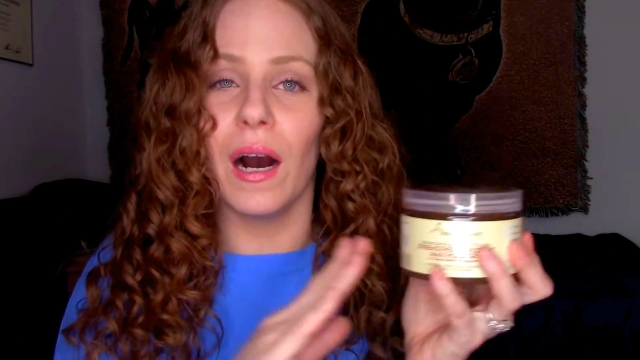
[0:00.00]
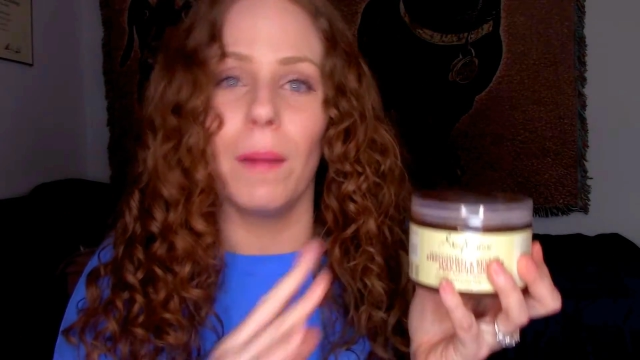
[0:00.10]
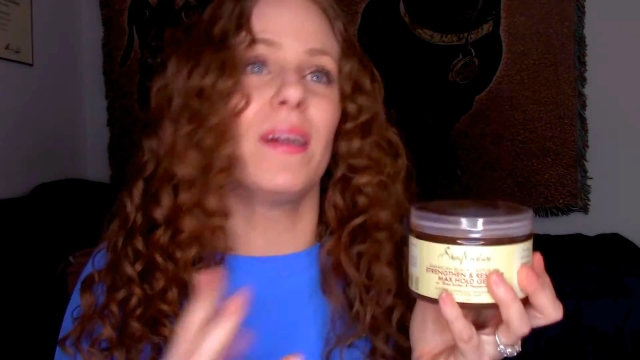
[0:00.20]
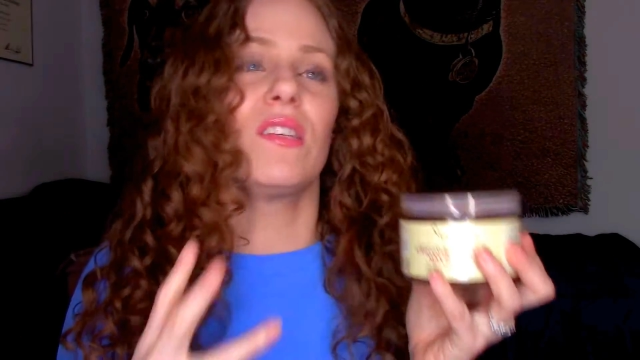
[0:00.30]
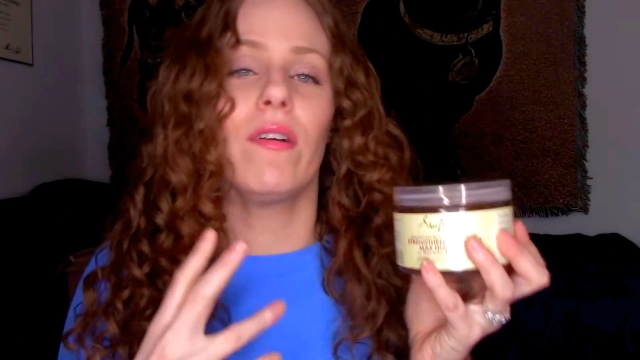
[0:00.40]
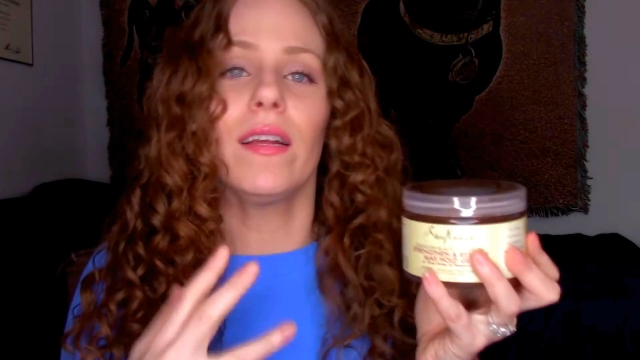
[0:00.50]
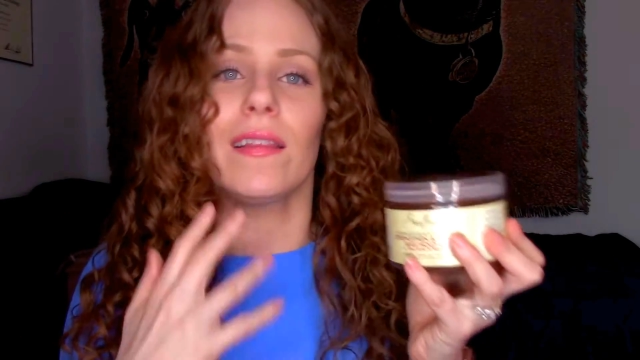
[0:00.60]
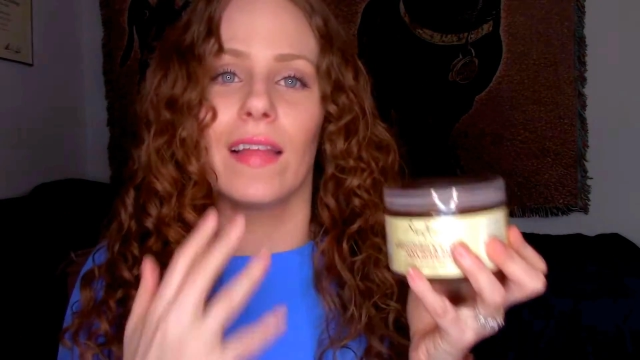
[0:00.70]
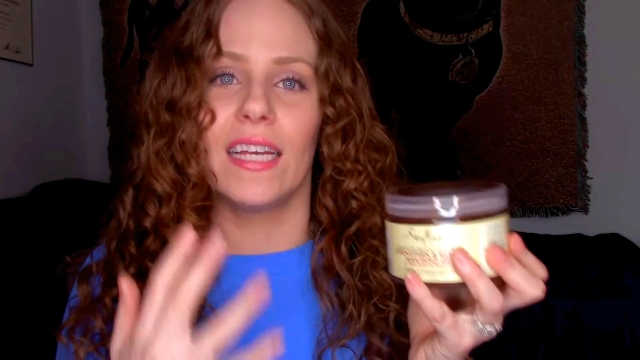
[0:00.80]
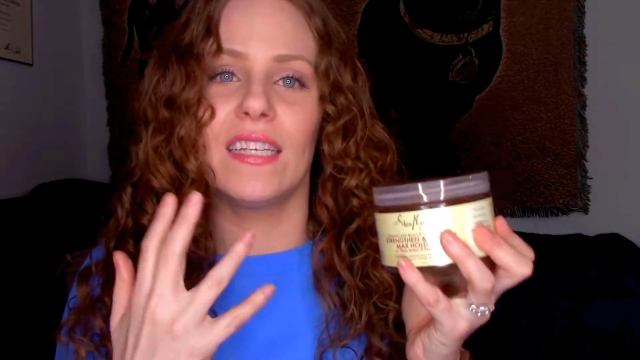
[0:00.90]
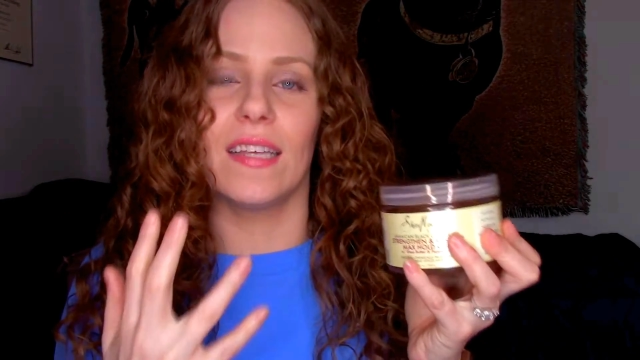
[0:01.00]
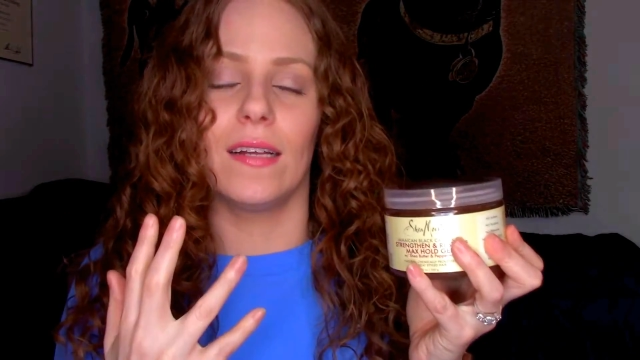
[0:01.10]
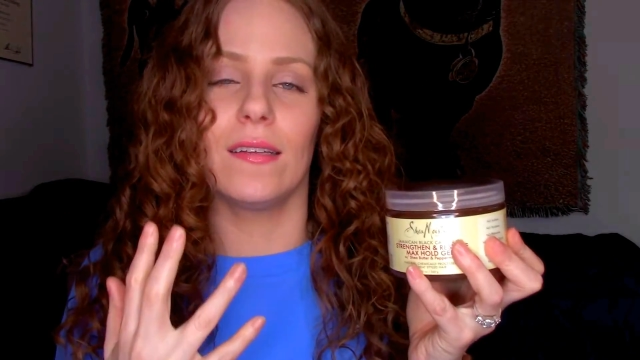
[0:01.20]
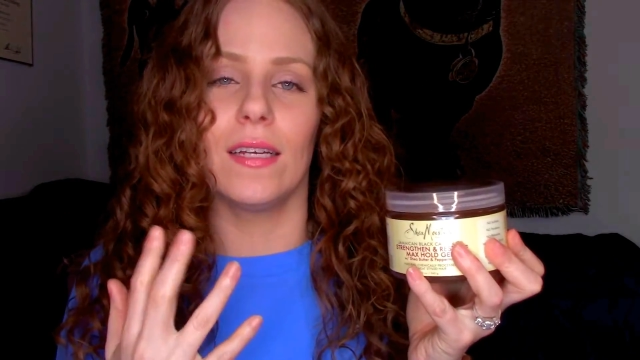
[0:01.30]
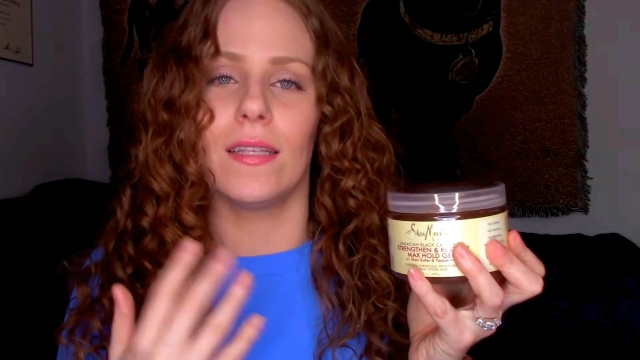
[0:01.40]
It's a very light
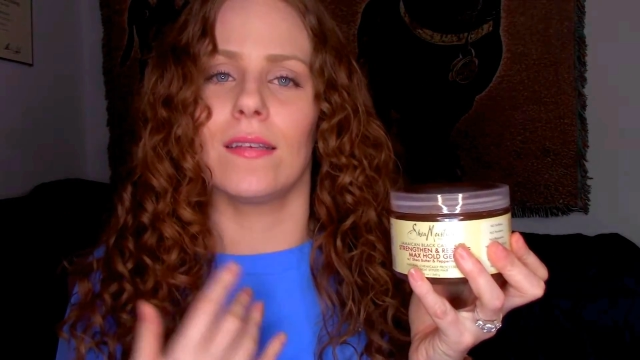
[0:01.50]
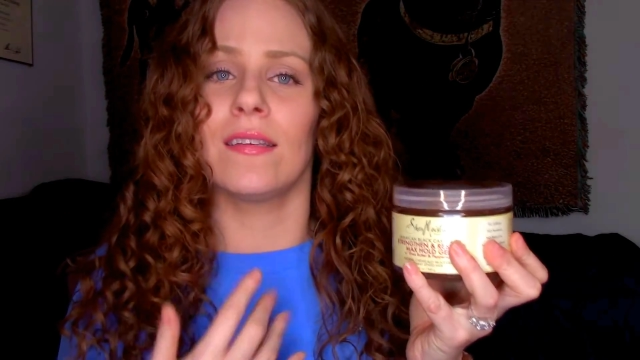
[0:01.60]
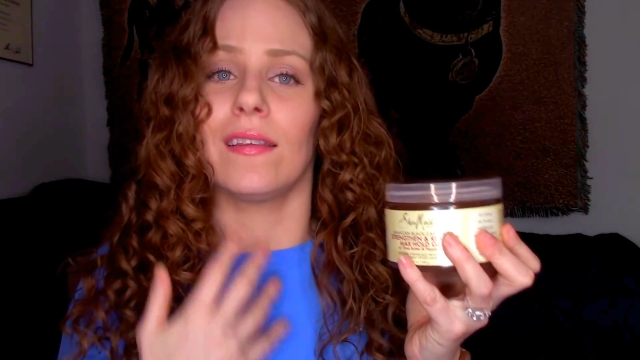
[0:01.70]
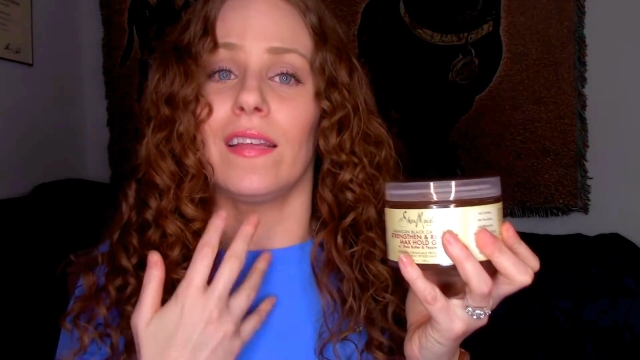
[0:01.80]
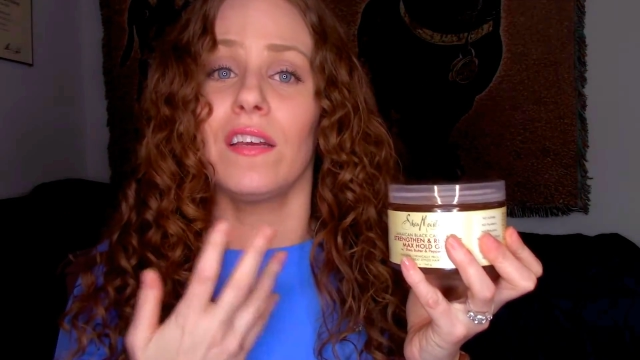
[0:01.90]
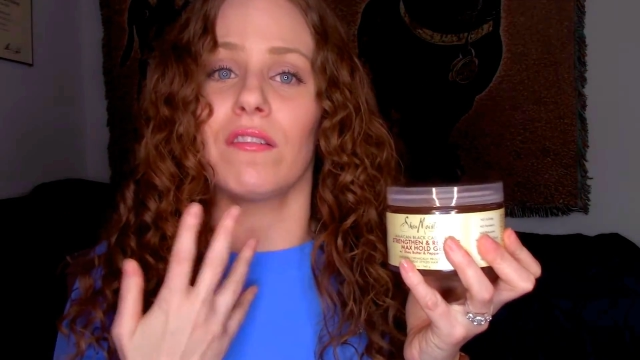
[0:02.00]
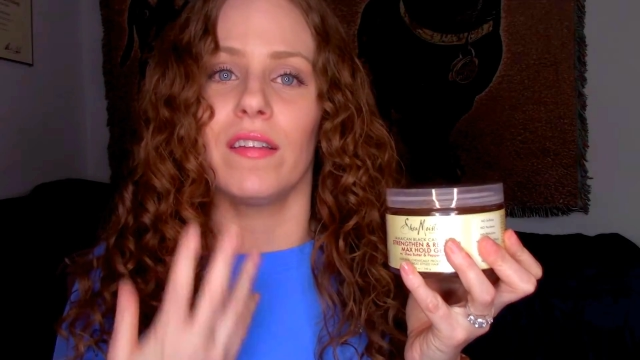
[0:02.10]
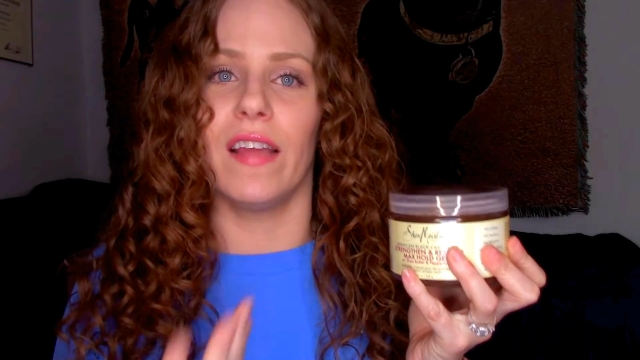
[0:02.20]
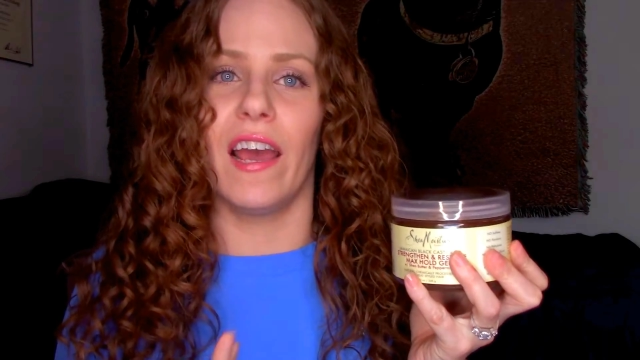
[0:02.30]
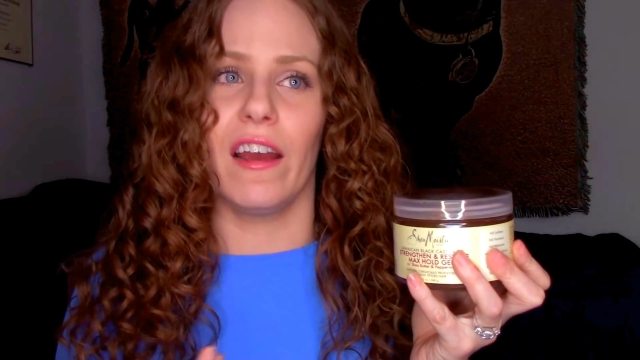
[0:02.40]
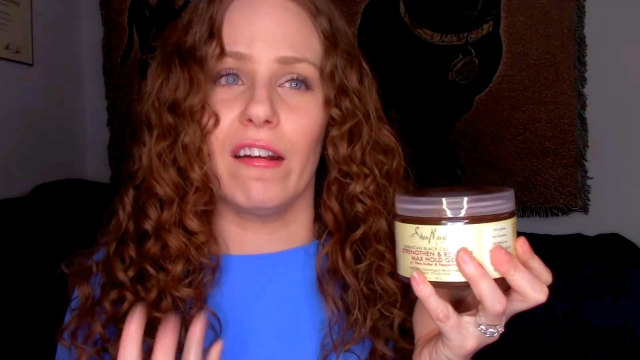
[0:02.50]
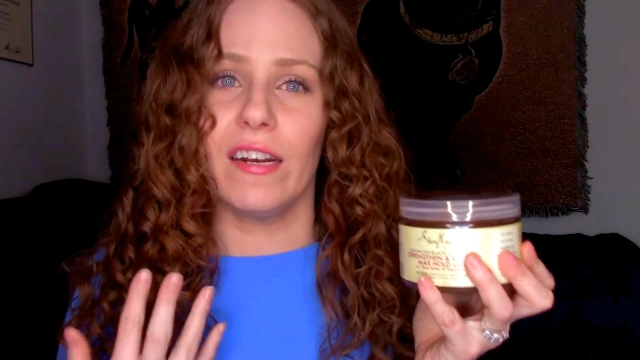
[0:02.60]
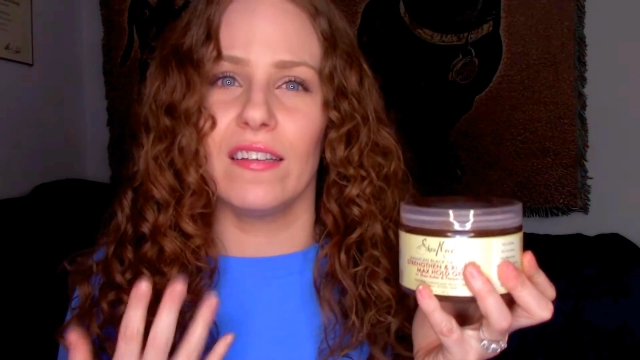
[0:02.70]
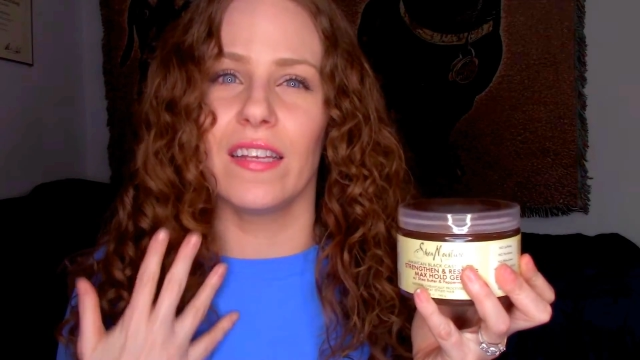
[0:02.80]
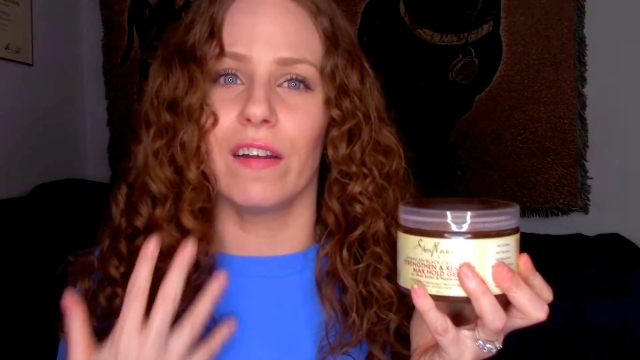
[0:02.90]
scent. It doesn't linger in the hair, and
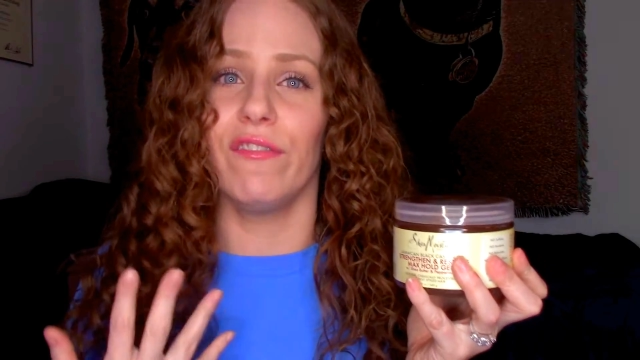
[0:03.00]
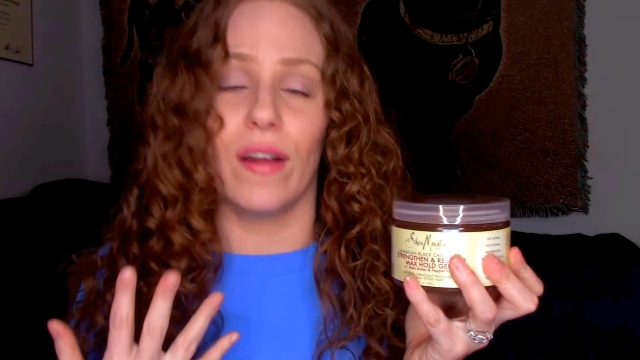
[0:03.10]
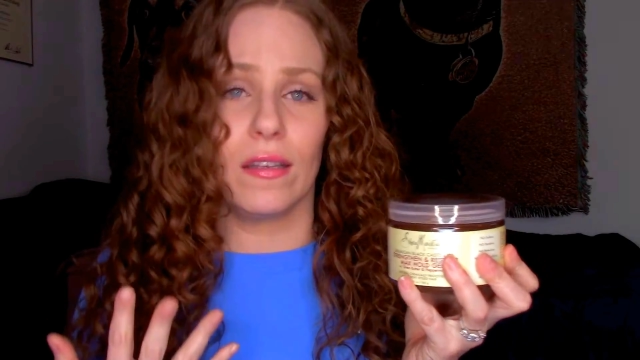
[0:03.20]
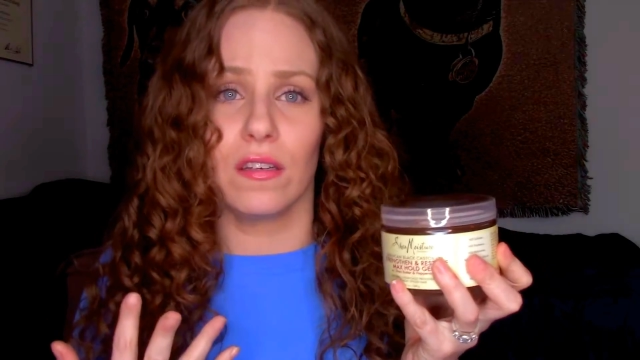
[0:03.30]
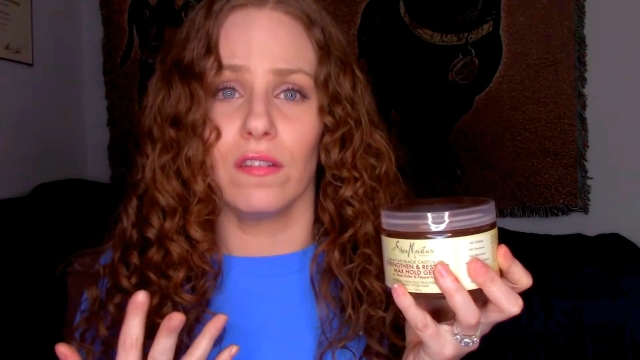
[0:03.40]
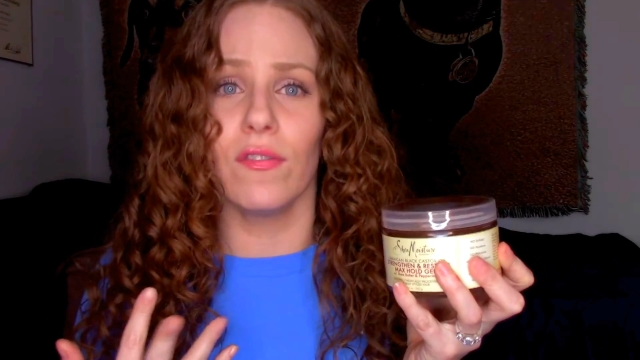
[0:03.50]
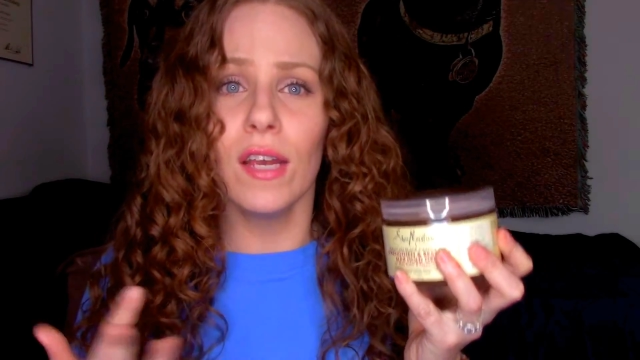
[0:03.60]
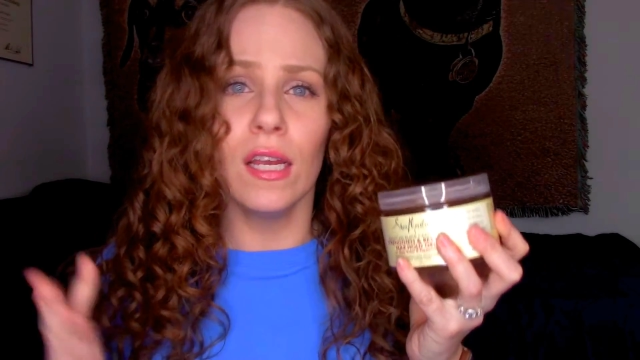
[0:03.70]
it's not offensive.